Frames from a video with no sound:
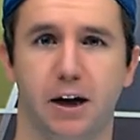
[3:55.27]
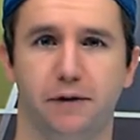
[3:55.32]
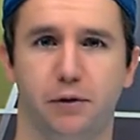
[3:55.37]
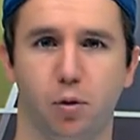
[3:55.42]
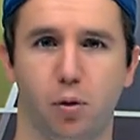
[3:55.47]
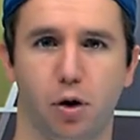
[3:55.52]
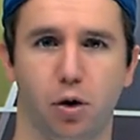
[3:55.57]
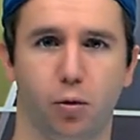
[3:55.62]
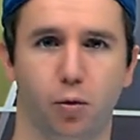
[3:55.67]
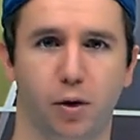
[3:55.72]
if
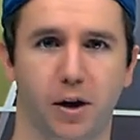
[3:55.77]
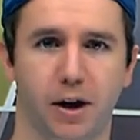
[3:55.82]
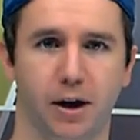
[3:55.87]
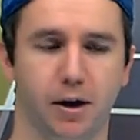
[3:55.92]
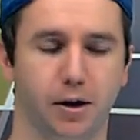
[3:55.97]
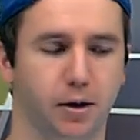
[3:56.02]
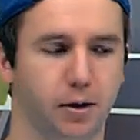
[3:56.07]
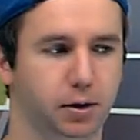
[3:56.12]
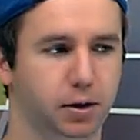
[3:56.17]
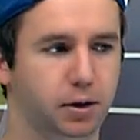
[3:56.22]
you want to
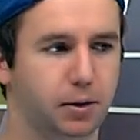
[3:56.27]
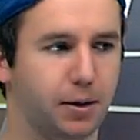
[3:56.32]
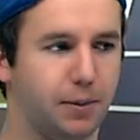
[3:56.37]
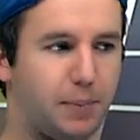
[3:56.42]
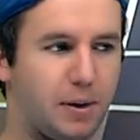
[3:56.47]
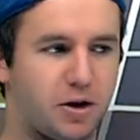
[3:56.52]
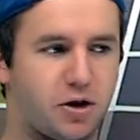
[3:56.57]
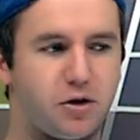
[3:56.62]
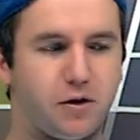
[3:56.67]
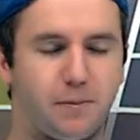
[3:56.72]
win a
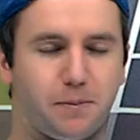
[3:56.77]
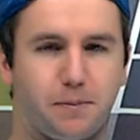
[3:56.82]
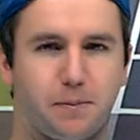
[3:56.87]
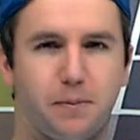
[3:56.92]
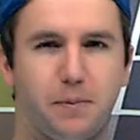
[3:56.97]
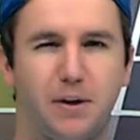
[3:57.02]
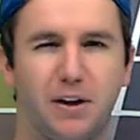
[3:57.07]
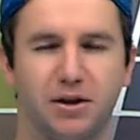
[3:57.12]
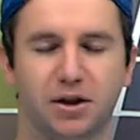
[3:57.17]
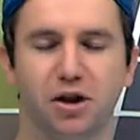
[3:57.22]
bunch of
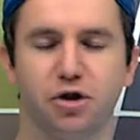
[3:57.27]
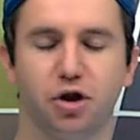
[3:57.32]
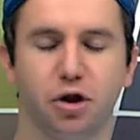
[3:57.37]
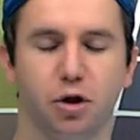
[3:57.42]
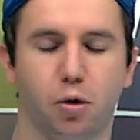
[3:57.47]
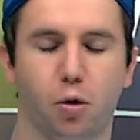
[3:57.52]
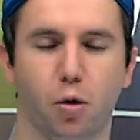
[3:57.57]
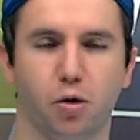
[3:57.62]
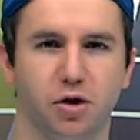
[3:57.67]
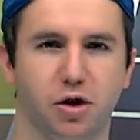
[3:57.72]
essentially
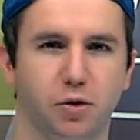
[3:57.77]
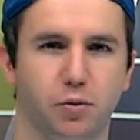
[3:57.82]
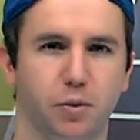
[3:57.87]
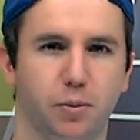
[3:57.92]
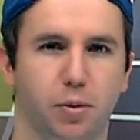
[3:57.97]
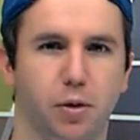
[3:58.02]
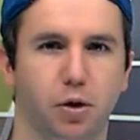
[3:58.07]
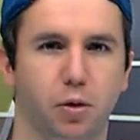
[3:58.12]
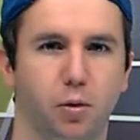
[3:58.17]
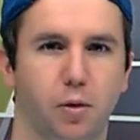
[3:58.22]
courses we
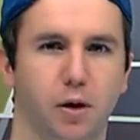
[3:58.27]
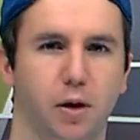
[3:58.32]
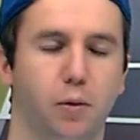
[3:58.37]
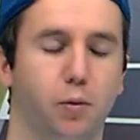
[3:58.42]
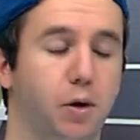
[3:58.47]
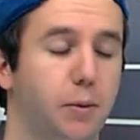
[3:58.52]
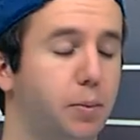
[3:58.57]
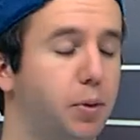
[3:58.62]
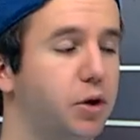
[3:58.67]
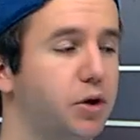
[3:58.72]

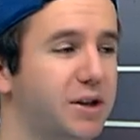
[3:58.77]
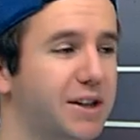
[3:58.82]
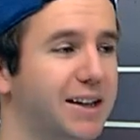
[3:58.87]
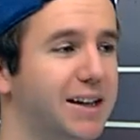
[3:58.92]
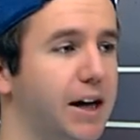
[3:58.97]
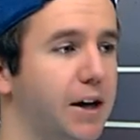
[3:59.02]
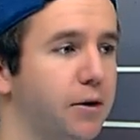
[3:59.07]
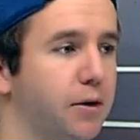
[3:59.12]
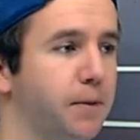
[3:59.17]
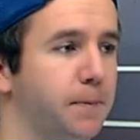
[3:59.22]
put
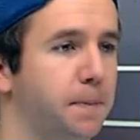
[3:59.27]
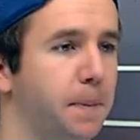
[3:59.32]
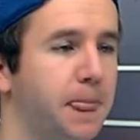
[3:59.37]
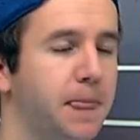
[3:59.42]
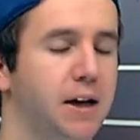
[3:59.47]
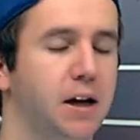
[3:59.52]
together